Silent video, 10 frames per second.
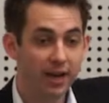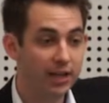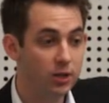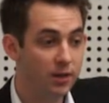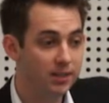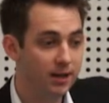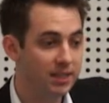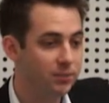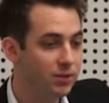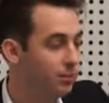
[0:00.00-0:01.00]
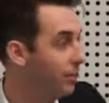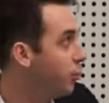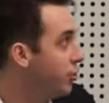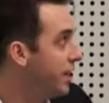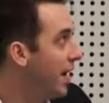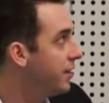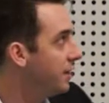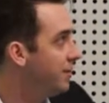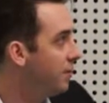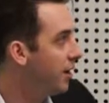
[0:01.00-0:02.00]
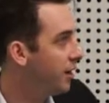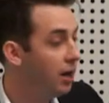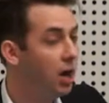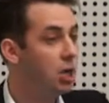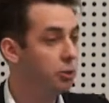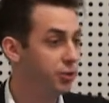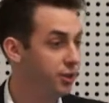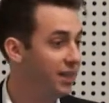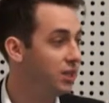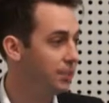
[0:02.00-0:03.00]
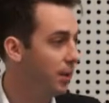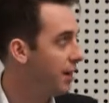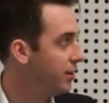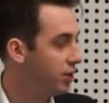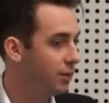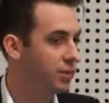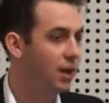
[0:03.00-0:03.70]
US customers, and we're pushing out into that market through strategic partnerships,